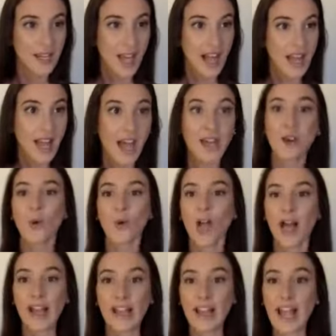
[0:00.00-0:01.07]

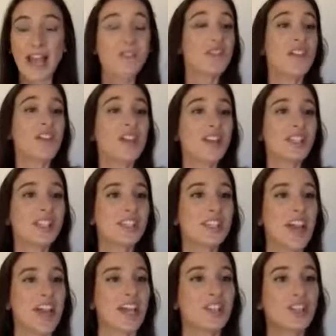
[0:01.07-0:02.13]
I have nothing else to
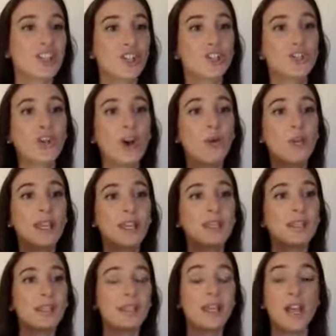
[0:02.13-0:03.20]
say. It's just so
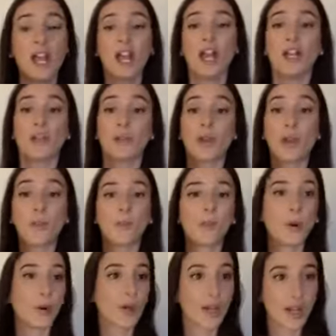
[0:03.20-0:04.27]
easy. You can
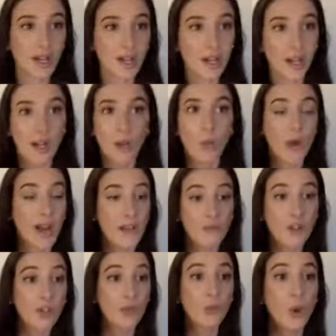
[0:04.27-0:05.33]
put it whatever
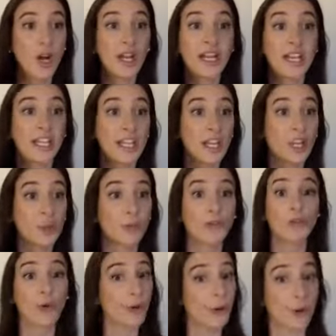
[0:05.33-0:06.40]
you want in here
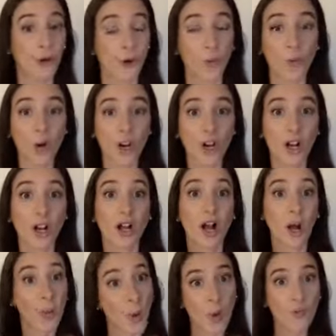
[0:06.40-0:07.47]
before you go to work,
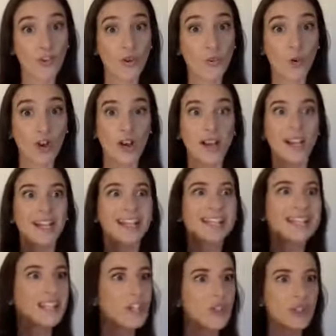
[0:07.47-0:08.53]
come home from work, and it's
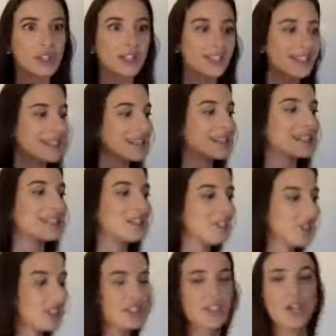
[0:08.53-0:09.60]
literally
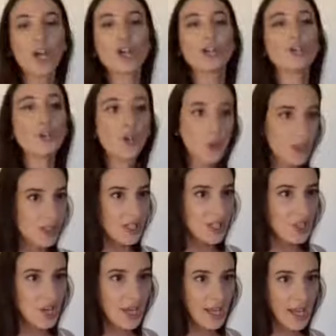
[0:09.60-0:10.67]
delicious, juicy
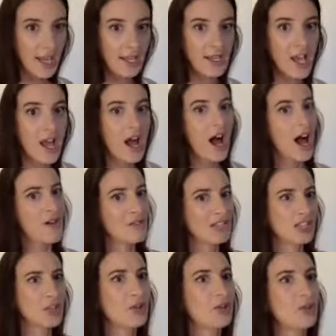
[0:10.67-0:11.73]
chicken.
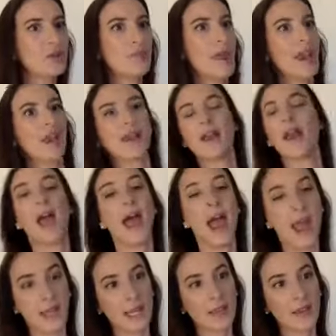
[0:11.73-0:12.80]
Obviously, you can make
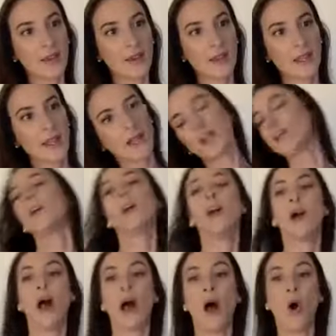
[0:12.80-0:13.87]
anything in here.
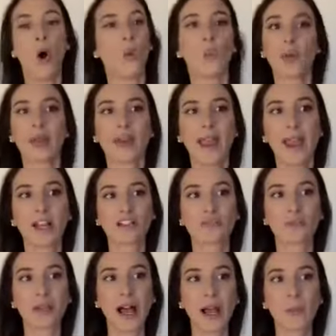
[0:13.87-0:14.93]
Open a can of
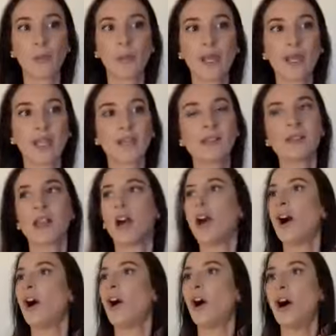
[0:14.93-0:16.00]
black beans
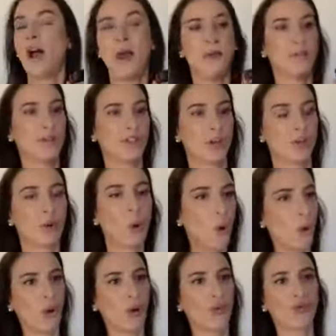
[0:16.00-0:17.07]
and some
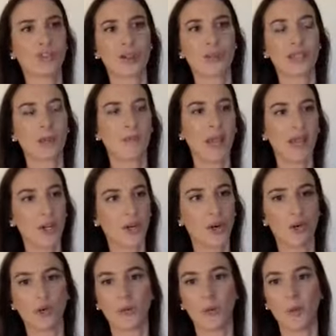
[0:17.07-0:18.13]
corn, some
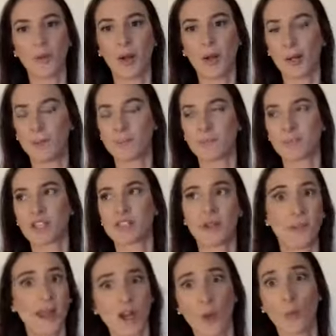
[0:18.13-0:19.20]
tomato
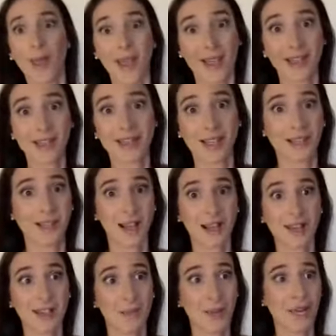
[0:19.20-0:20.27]
paste,
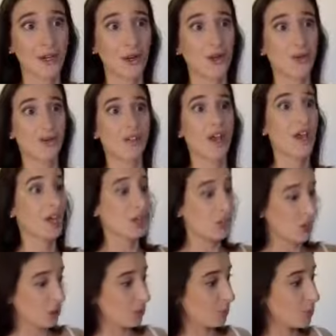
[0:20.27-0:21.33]
diced tomatoes,
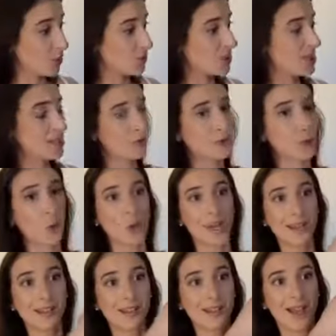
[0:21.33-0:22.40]
your protein of
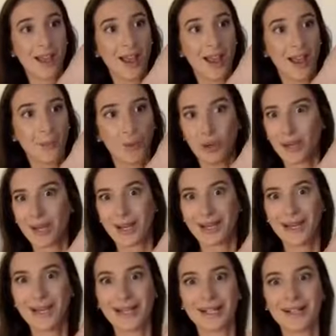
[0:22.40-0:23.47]
choice. Put it in
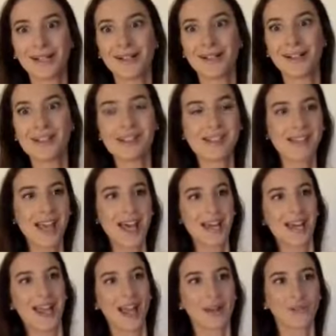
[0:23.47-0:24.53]
here, set
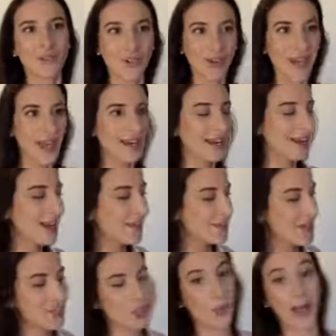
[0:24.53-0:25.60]
it and forget it, and
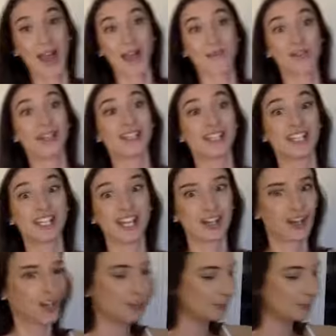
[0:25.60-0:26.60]
then you have dinner.